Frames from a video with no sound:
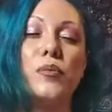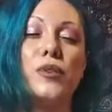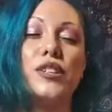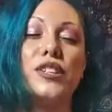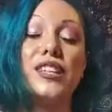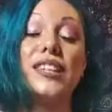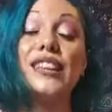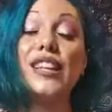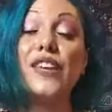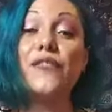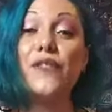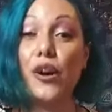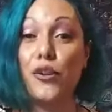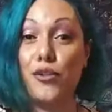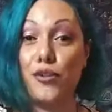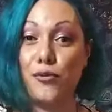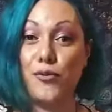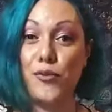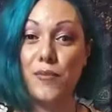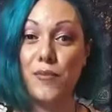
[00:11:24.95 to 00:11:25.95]
deliver
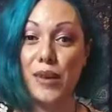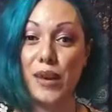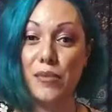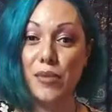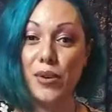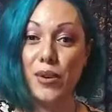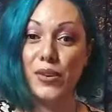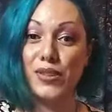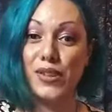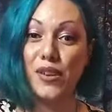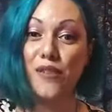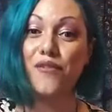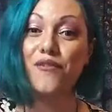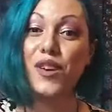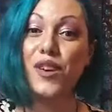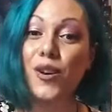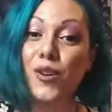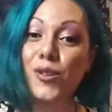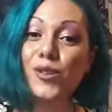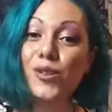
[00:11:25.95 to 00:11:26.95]
through me, because it
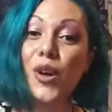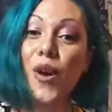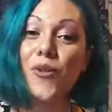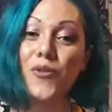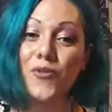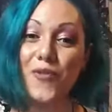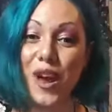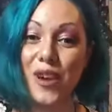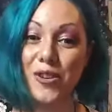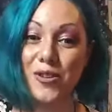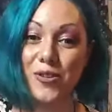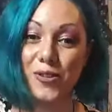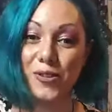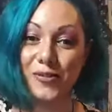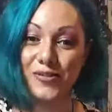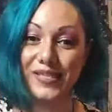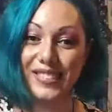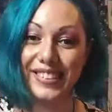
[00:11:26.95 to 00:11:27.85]
feels radical.